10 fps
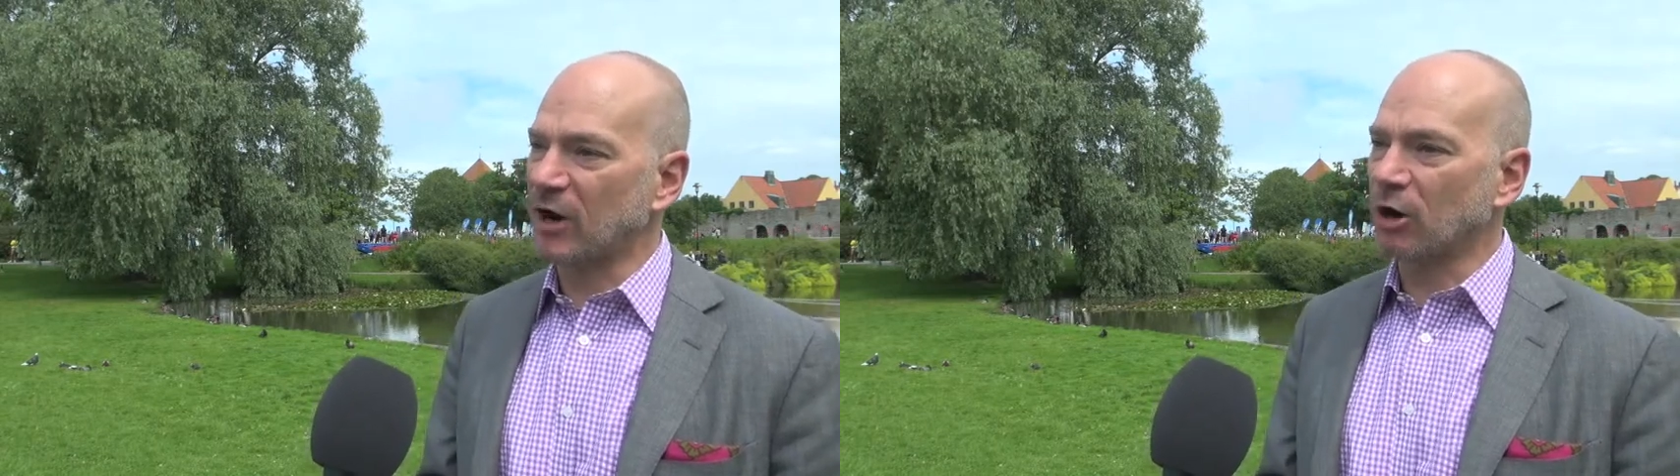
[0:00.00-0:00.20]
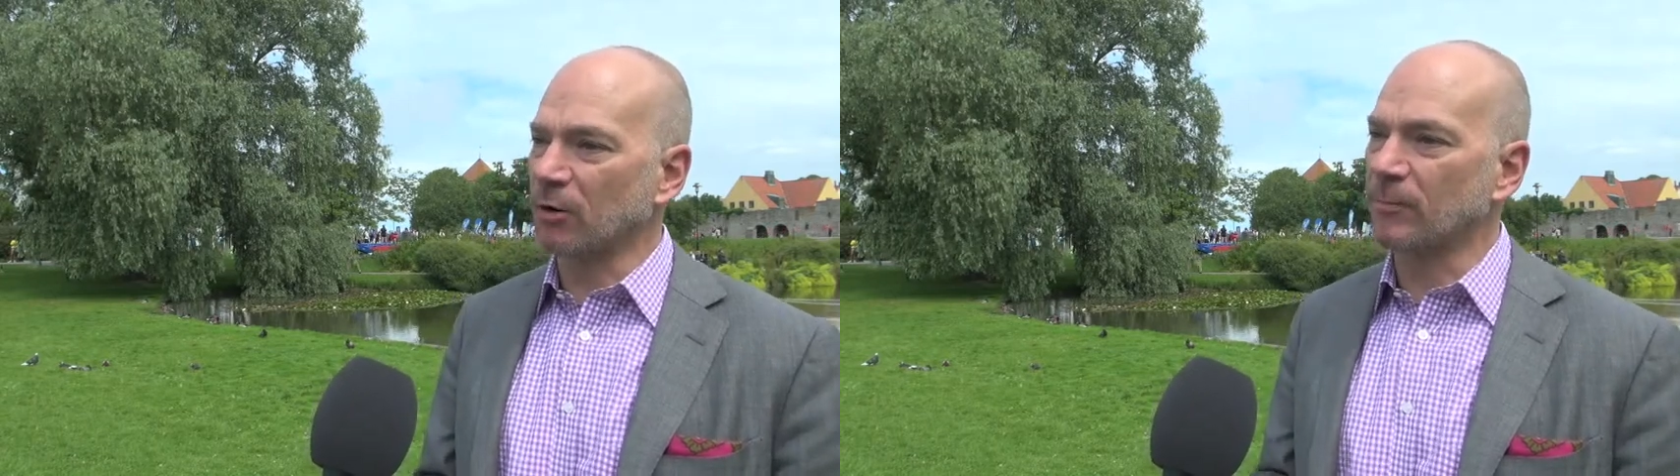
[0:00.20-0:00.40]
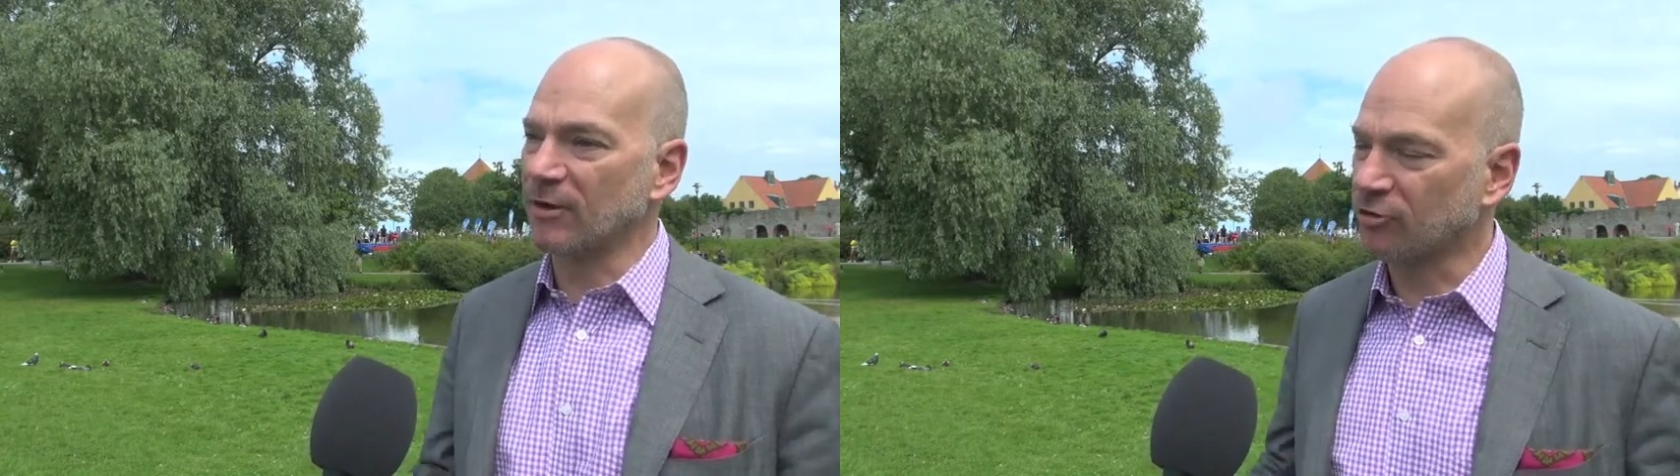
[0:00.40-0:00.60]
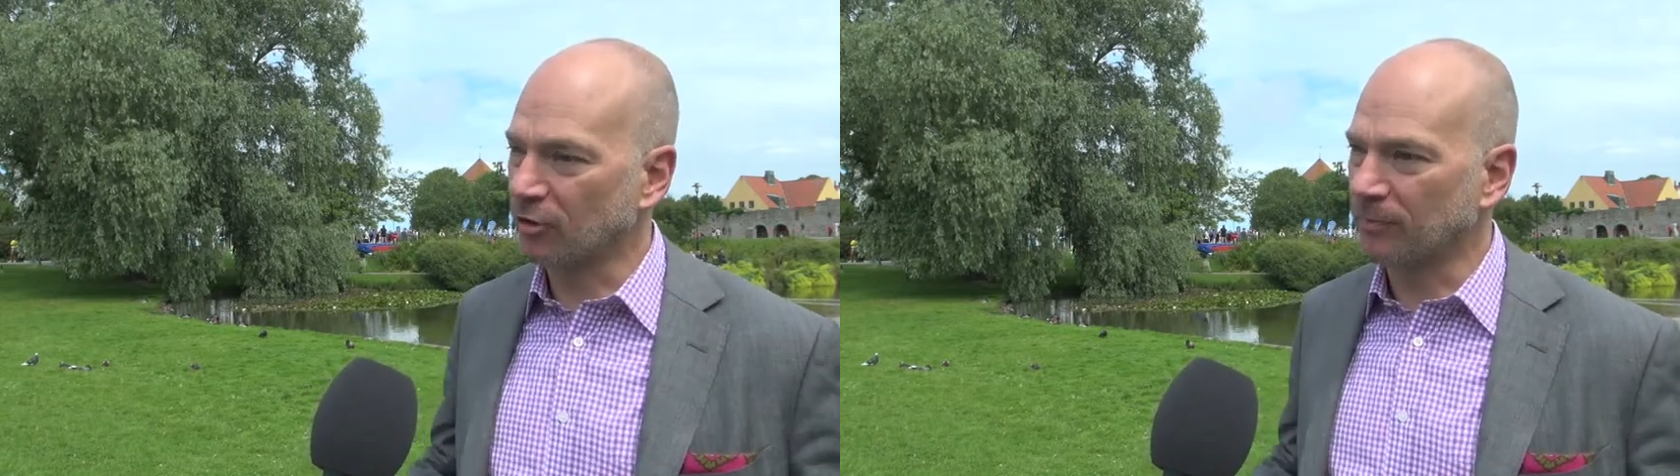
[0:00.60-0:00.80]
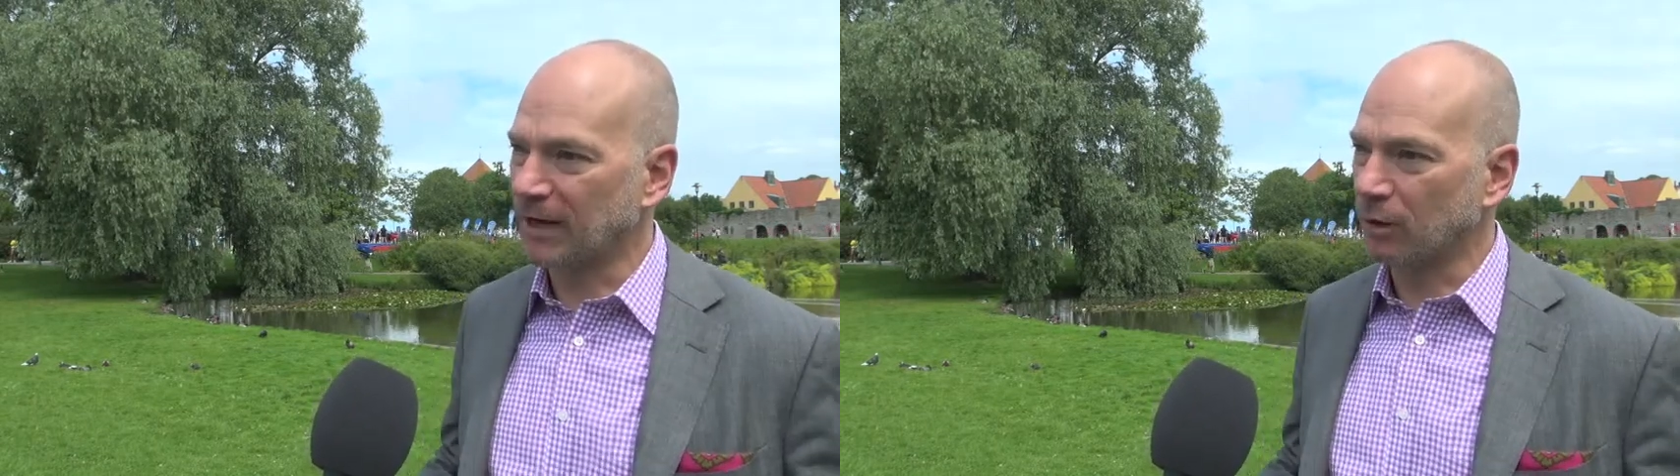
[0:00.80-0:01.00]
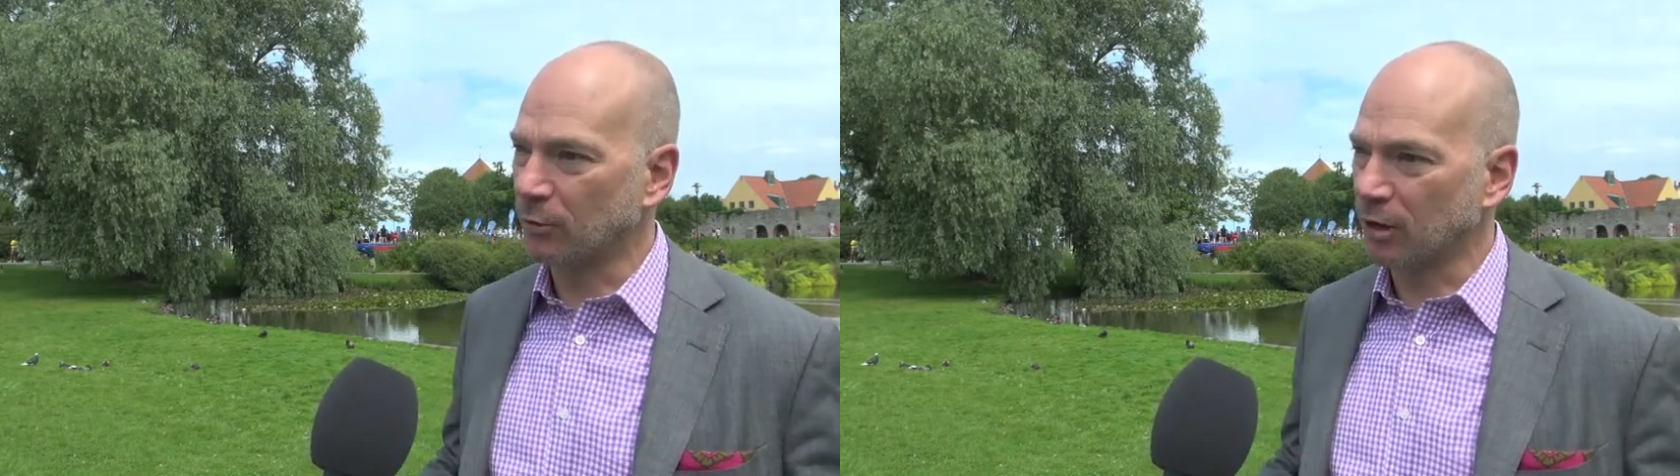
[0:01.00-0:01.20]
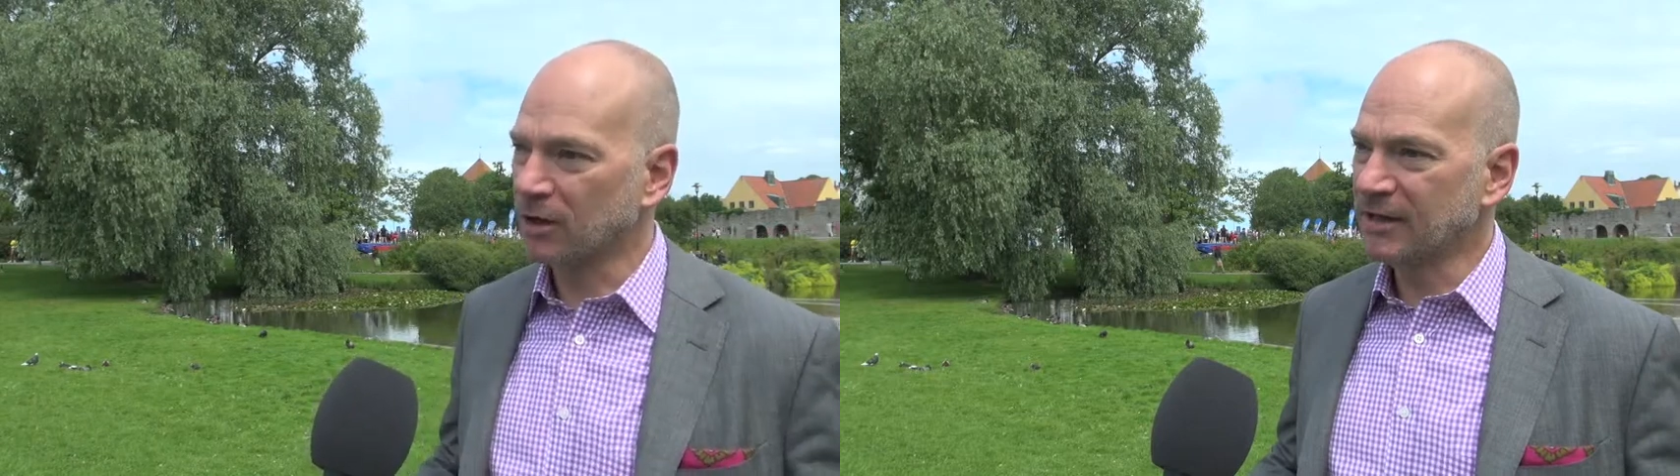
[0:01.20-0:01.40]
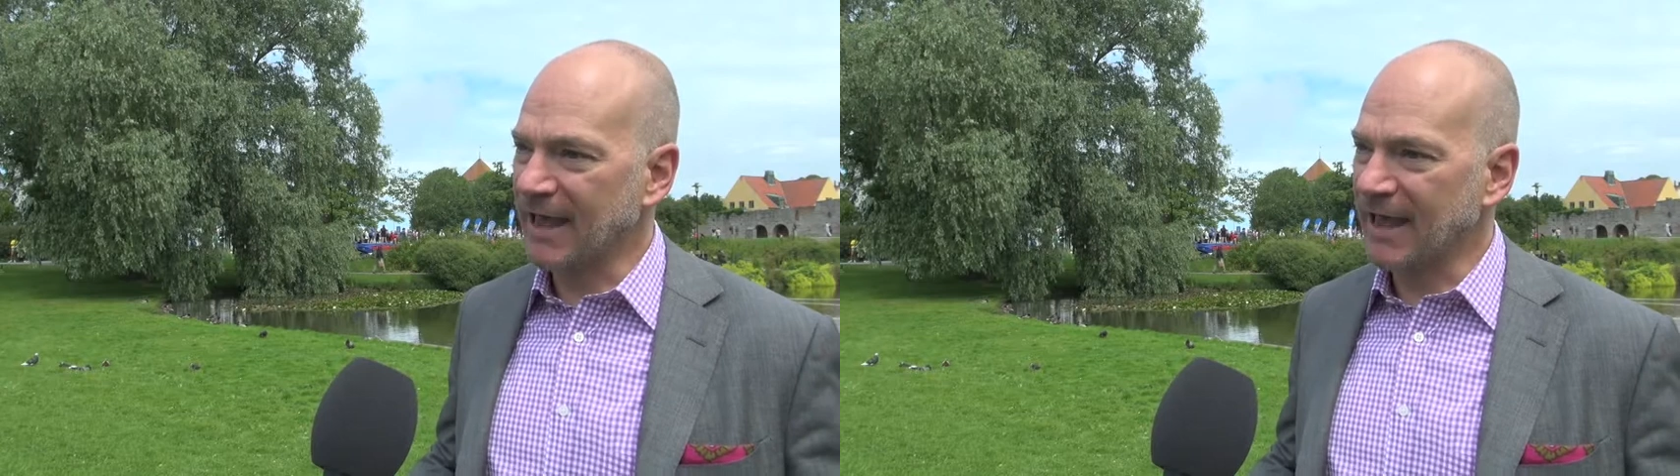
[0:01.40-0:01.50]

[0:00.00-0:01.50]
our muscle power